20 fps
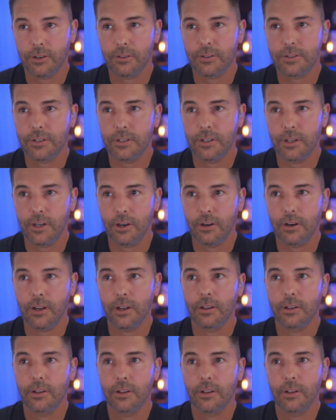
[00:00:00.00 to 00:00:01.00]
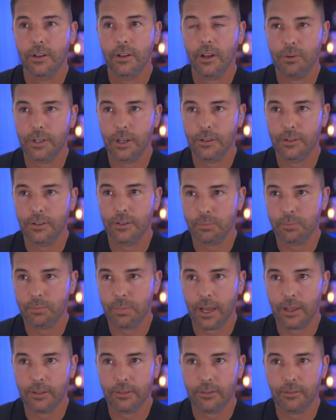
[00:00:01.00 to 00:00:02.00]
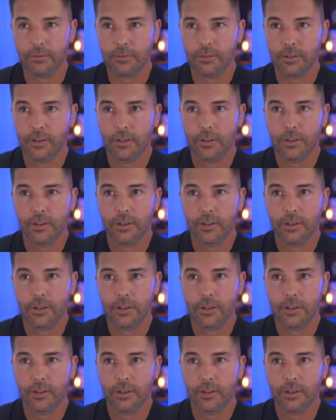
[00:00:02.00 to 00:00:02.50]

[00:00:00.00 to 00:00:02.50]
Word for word: daughter, Sierra, went down this path of,